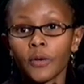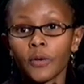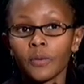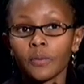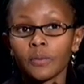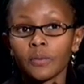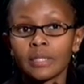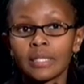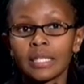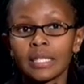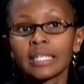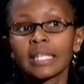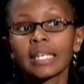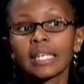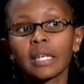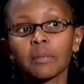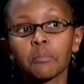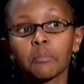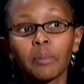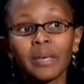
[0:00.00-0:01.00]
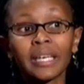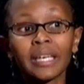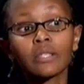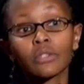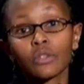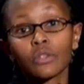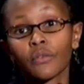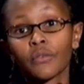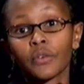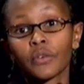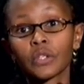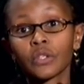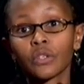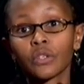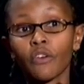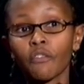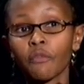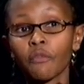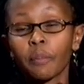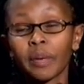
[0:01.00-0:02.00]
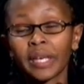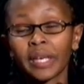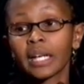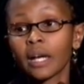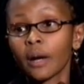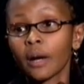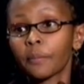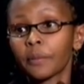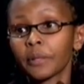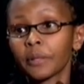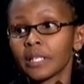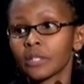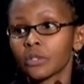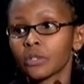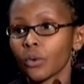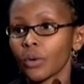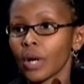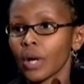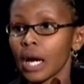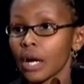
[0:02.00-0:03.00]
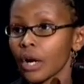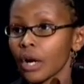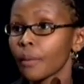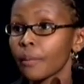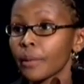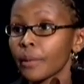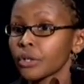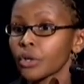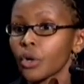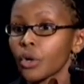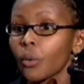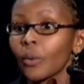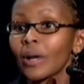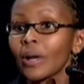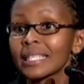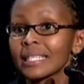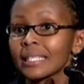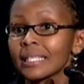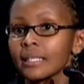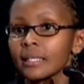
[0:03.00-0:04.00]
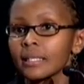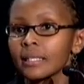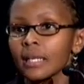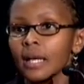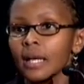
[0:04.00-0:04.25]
sitting in big servers of big companies or urban OSs